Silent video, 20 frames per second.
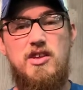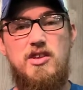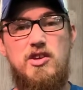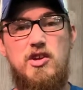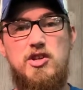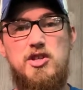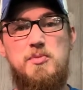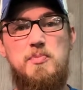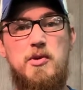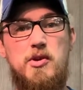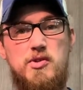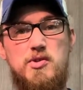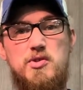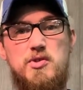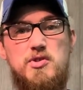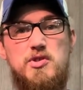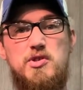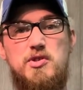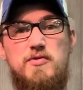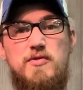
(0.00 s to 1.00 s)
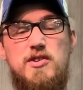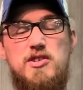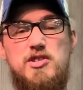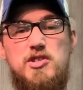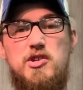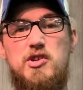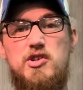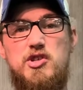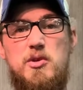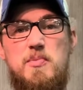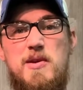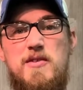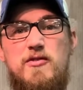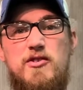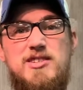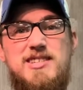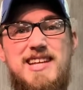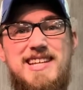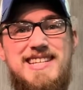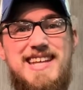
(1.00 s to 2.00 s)
Your spiritual concern should be
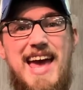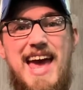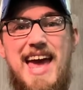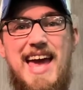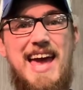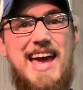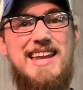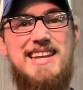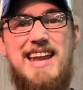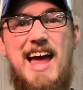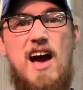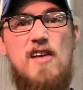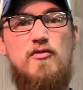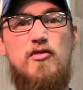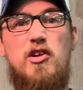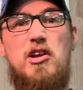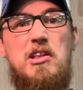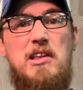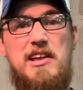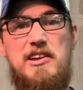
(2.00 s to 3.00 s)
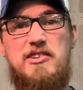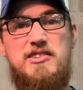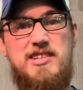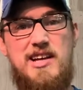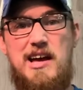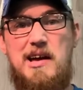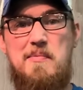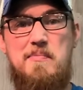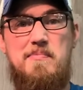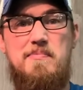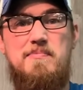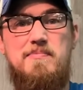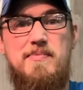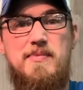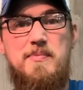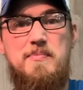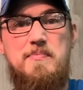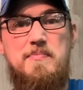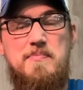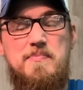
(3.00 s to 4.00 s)
for today and not for a later time.
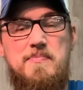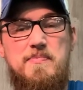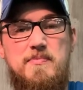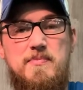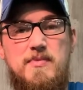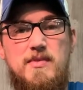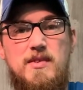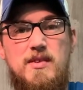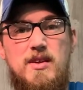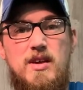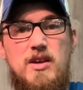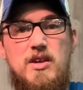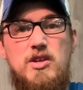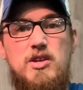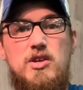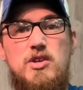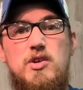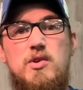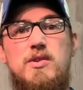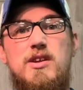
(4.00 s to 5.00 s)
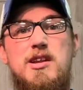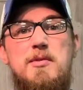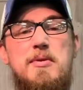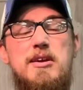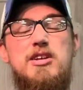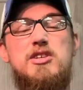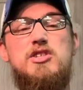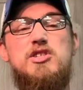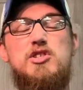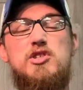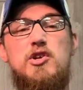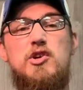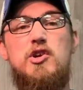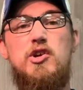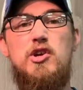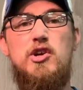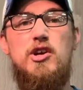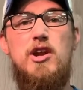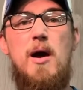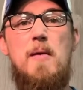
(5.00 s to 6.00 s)
You need to be
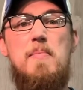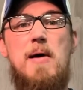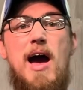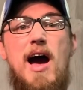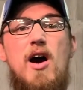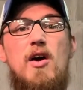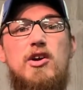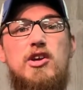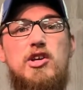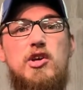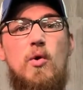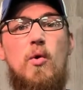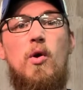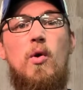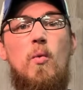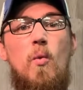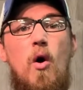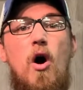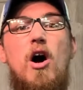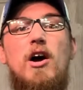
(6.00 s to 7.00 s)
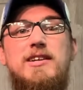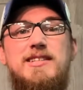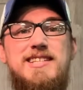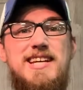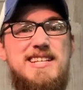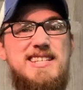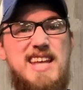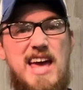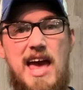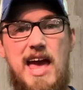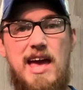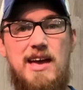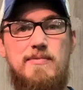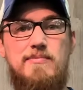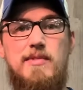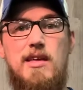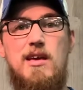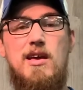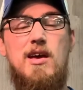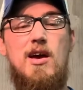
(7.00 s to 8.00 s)
concerned about your walk today.
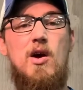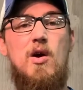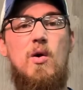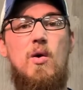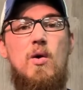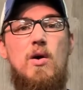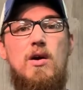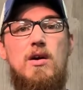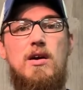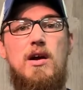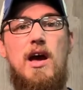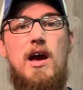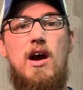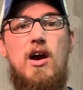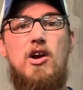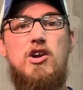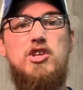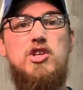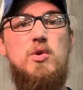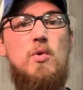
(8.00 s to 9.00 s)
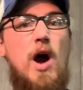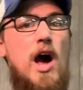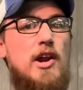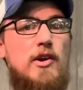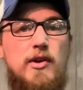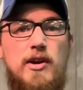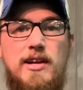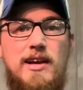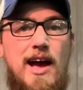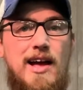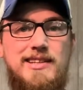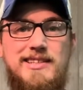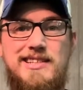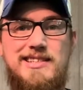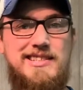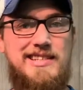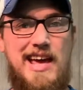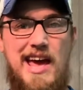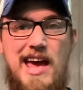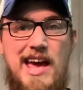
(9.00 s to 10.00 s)
Are you honoring God
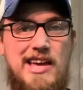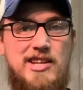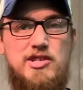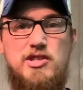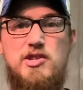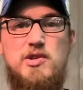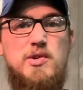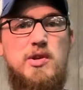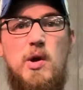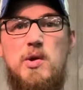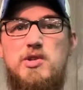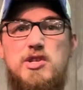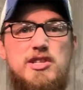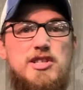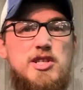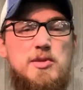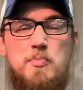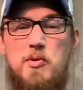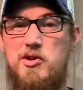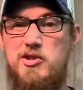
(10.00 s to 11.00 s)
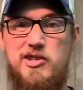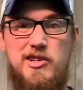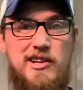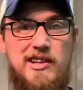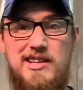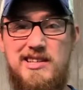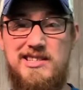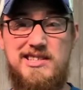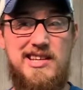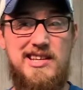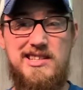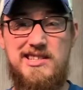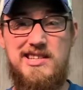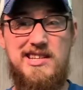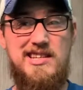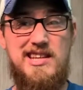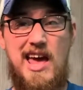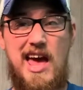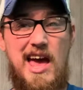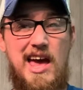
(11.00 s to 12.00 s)
today? Do you know Jesus personally
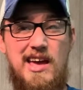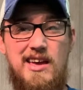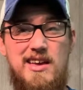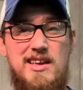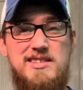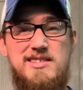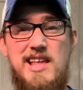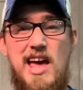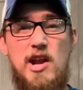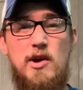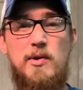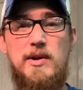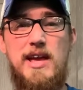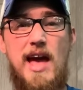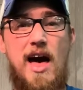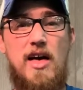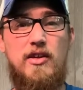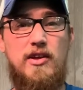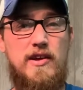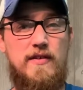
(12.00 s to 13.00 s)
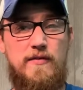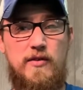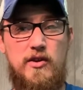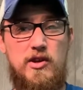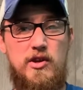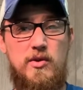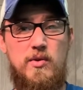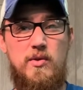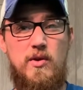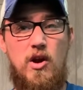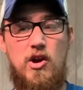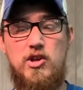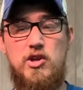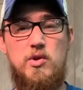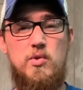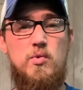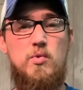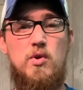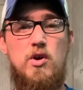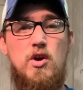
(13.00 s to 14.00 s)
today? Is that a reality for you? Are
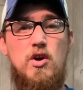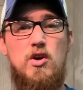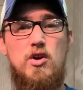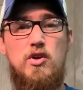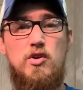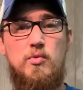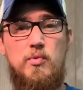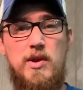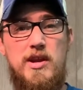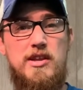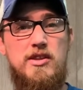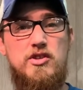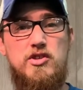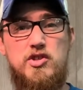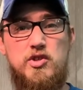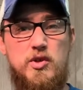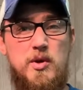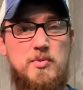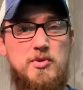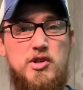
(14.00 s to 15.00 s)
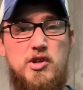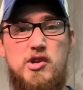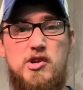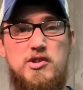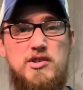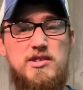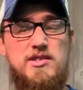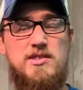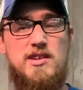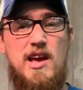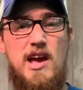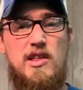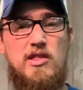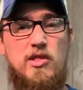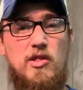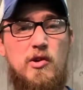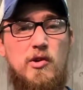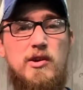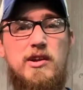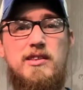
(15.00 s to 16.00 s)
you reading the scriptures
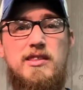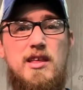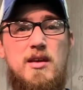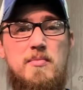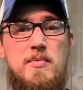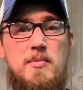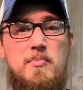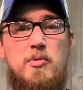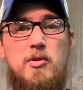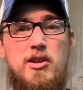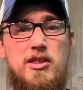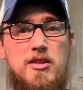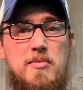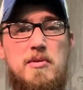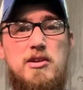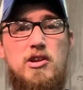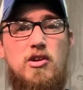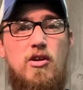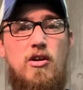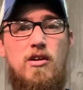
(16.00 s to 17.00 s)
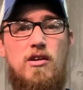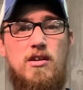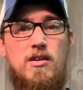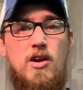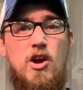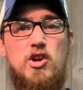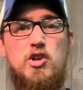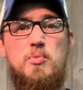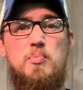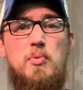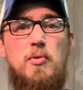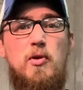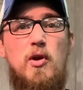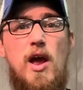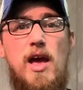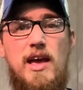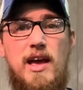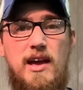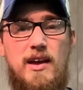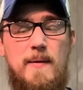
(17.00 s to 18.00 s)
and learning them and putting them in your heart? Are you
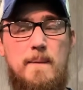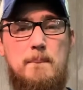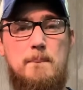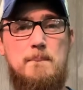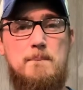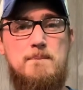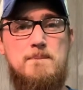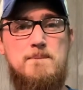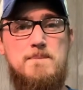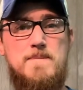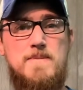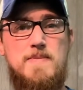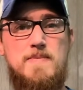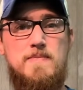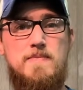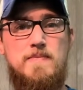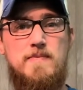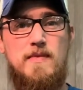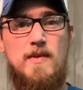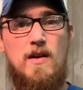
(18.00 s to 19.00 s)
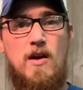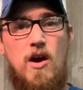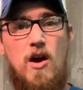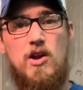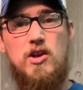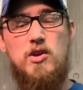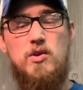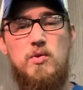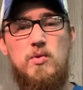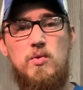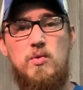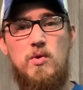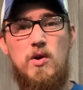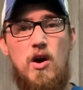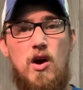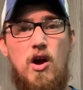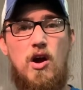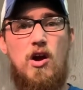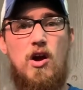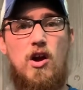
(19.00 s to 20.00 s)
praying? Are you
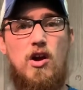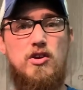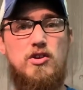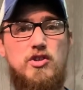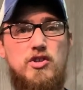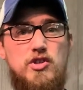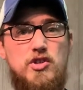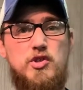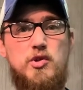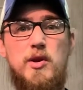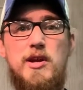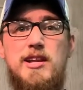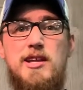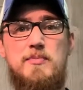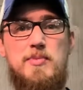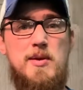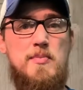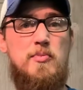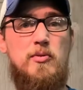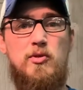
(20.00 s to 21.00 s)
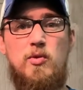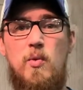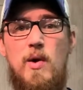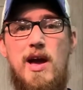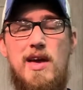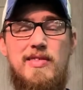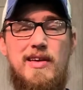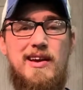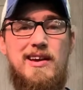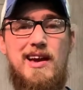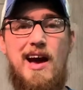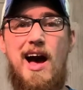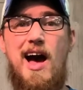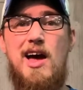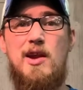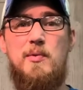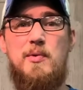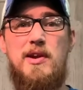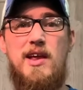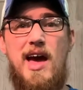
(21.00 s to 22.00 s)
treating people the way that
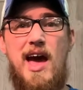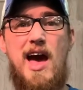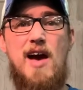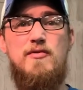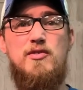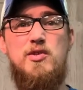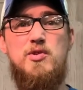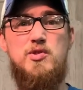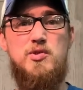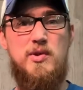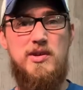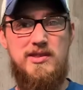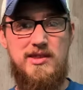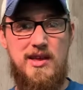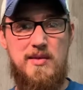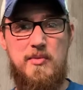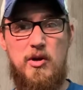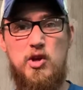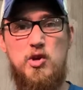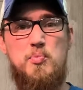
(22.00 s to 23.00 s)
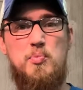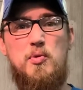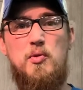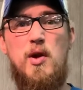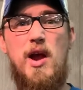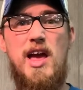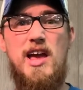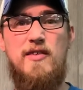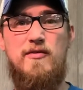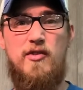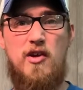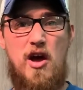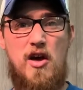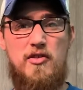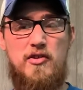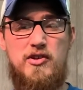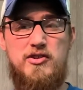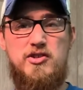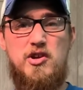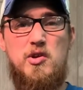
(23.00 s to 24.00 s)
God would have you treat them? Are you praying for
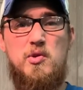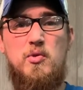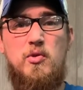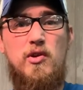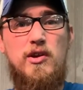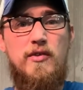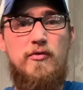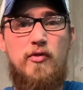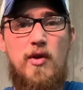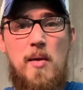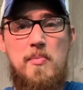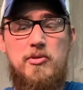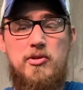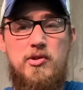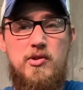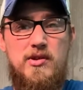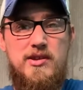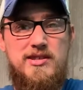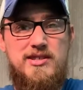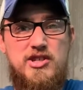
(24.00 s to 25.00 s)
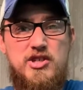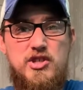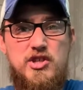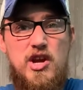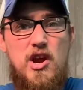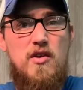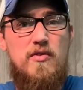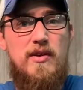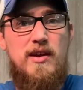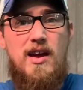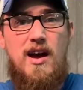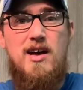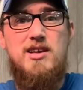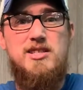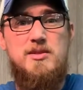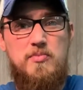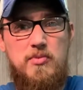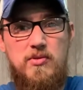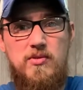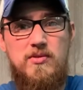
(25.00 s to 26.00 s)
others? Are you looking for opportunities to share the
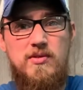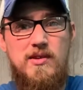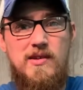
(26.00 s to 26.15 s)
gospel?